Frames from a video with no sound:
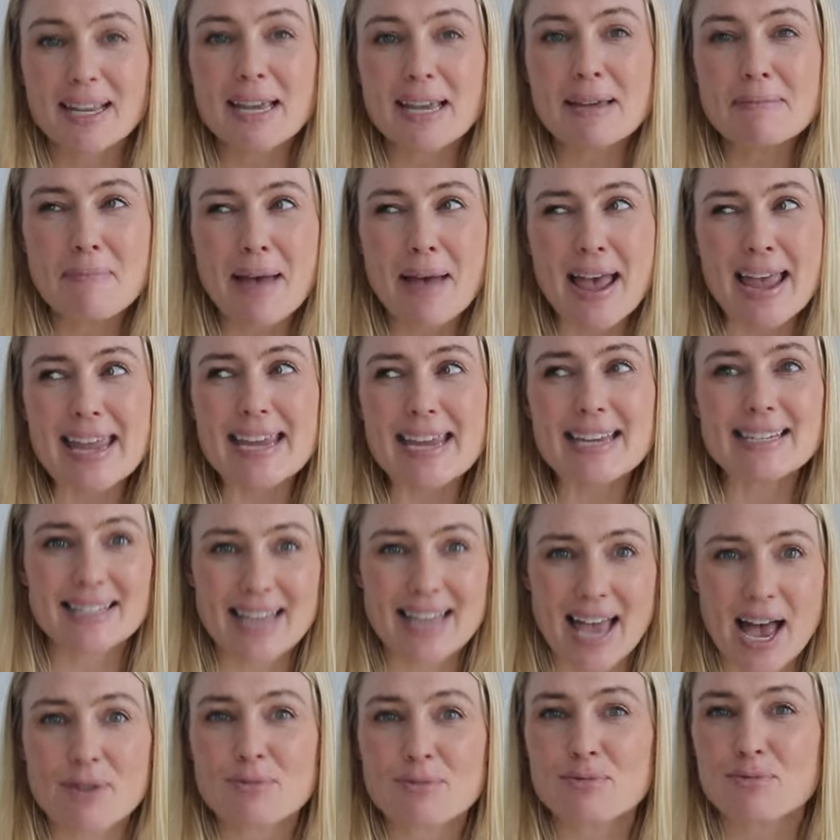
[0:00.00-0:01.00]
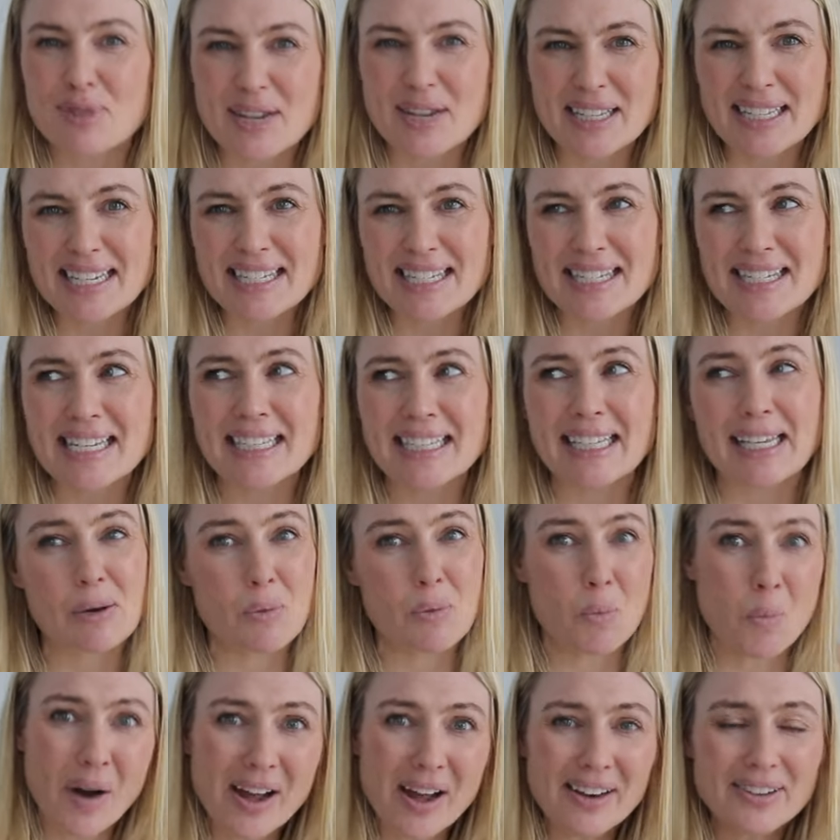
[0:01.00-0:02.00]
It may sound really
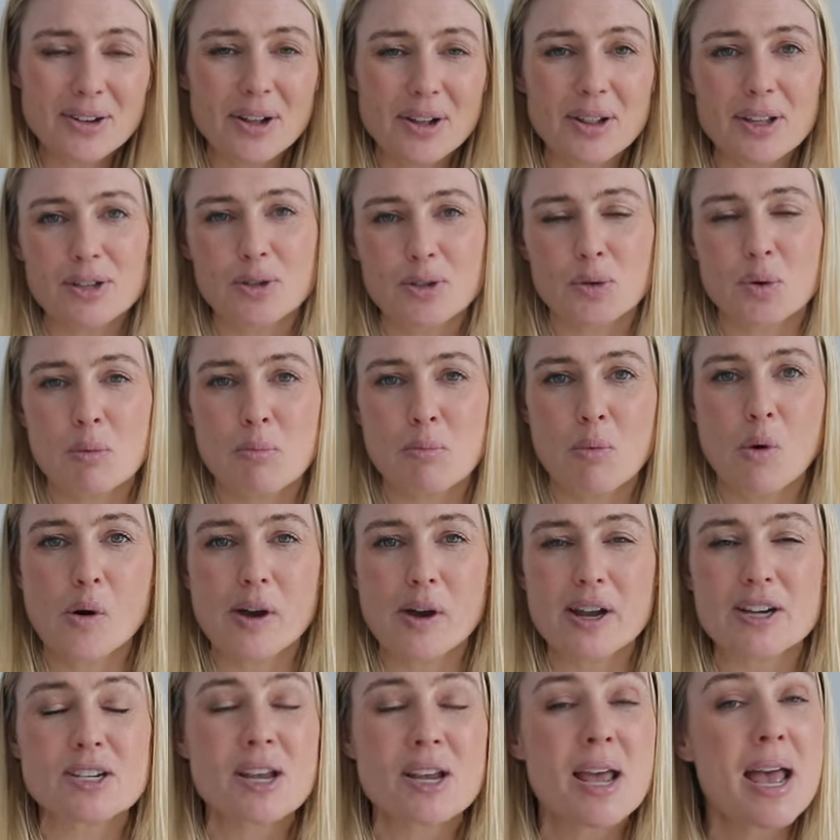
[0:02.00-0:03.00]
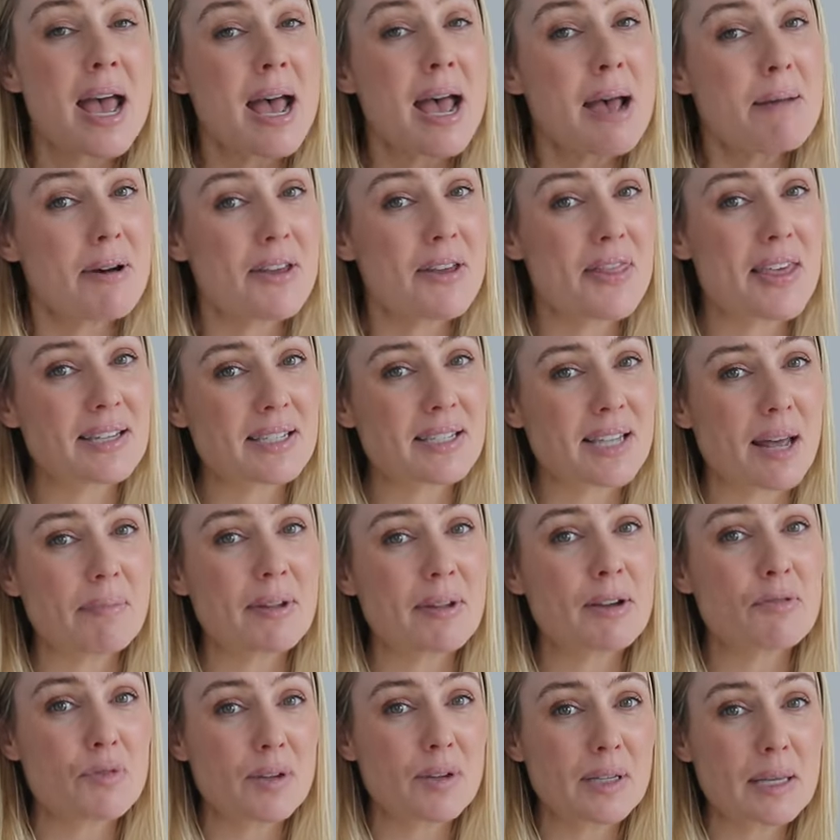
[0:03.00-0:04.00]
silly, $1 to a mortgage, but there's
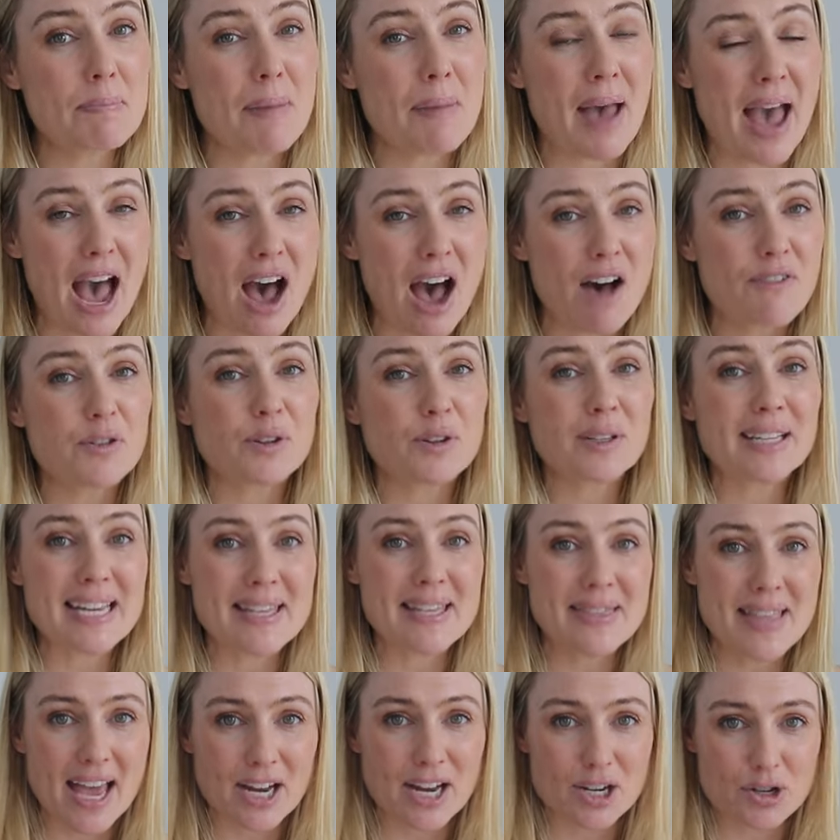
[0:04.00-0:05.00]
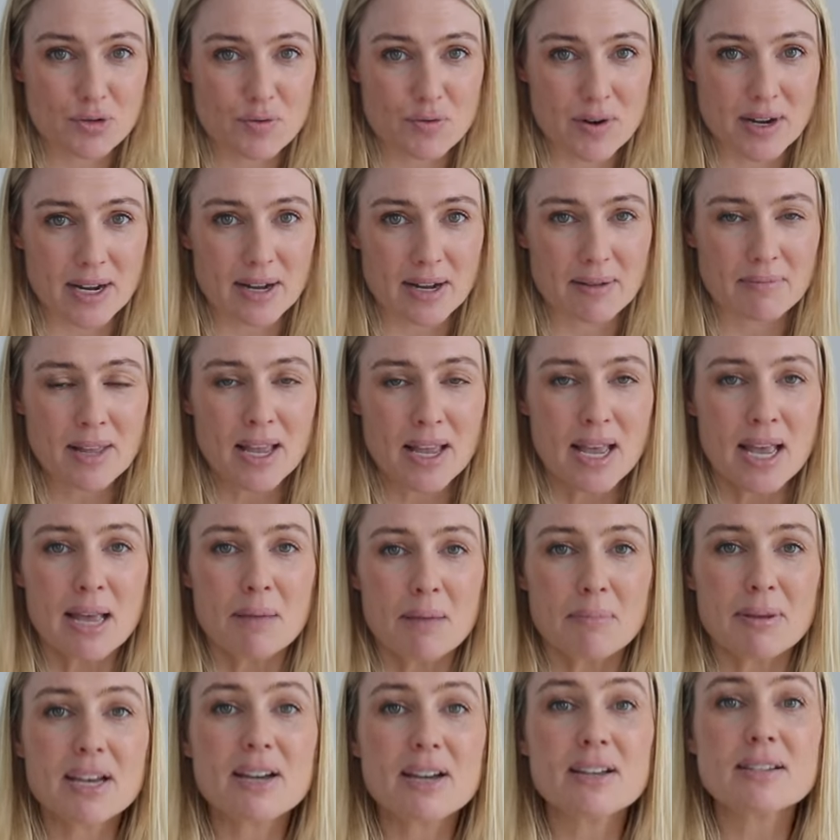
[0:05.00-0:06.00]
something really powerful in that trigger
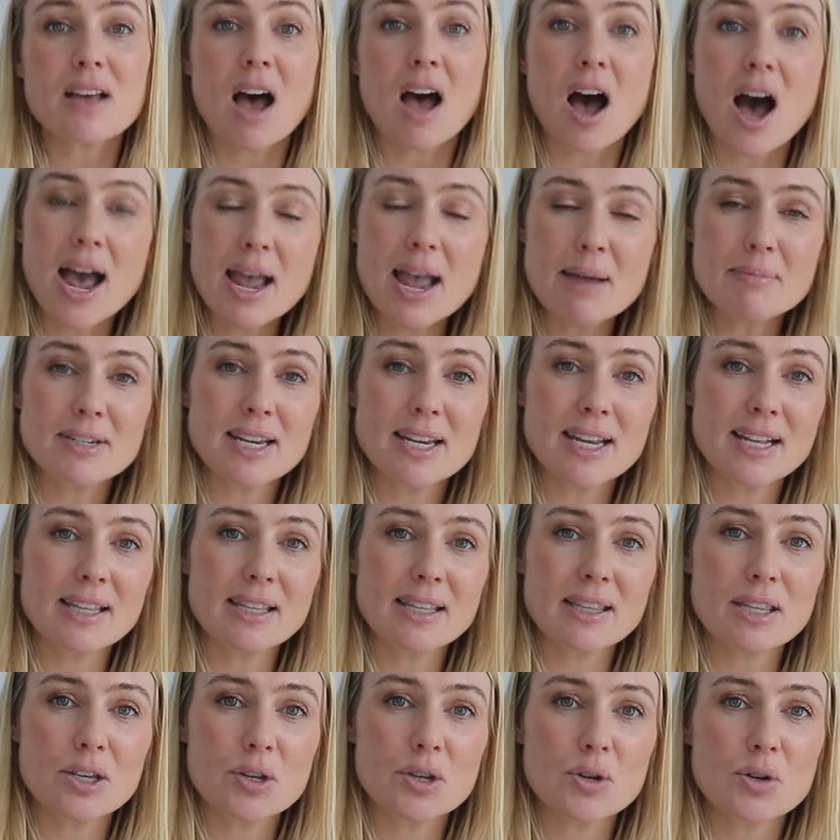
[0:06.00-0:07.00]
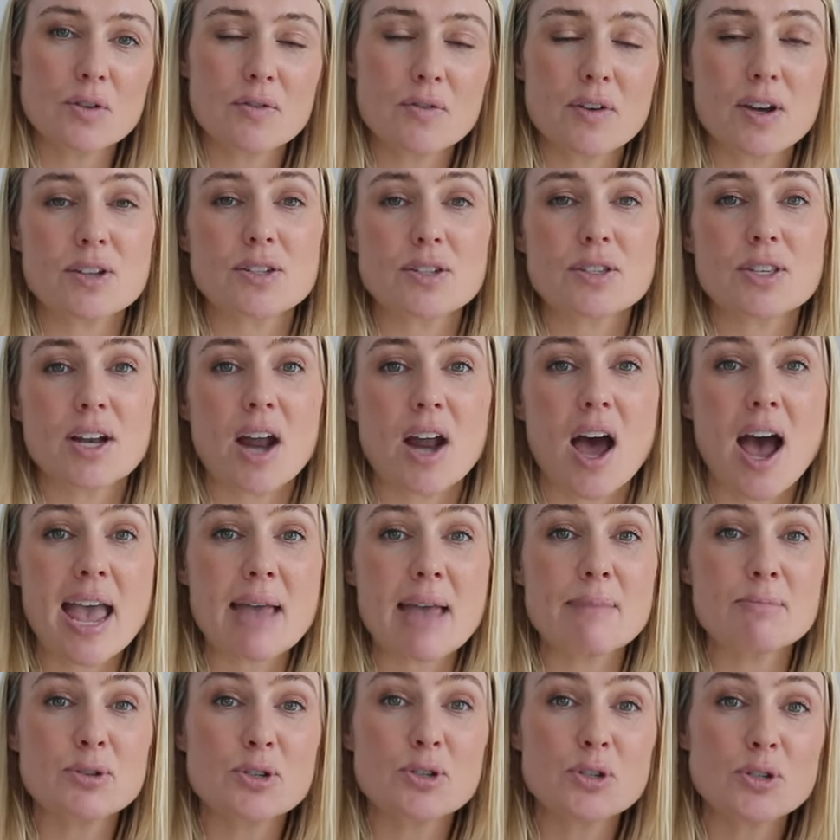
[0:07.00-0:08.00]
because I'm telling the universe that I
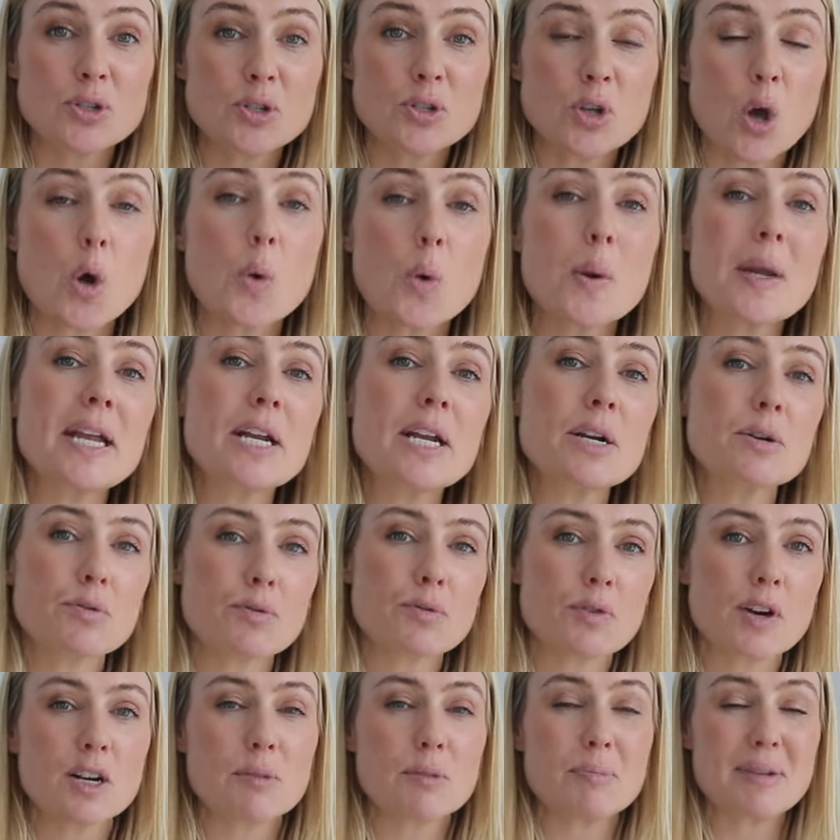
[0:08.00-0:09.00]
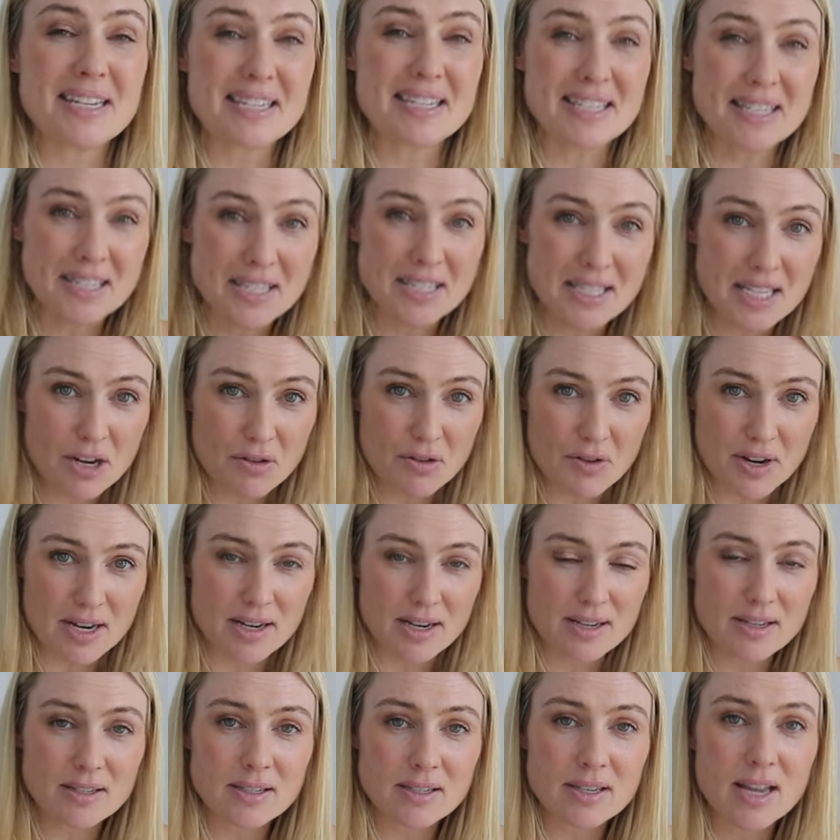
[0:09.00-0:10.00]
am so incredibly
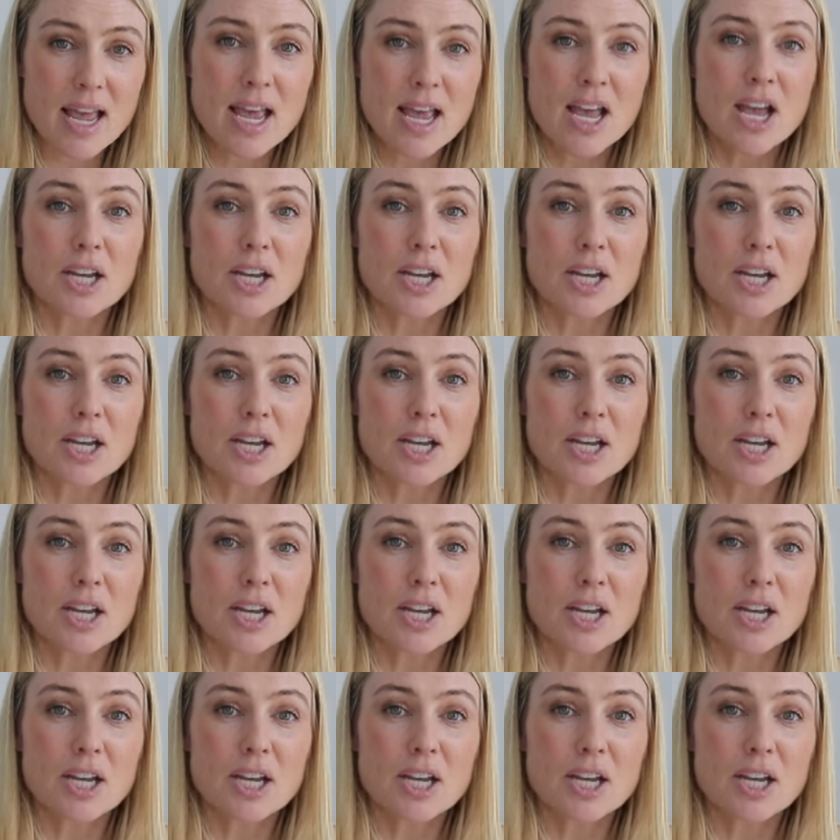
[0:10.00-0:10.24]
serious,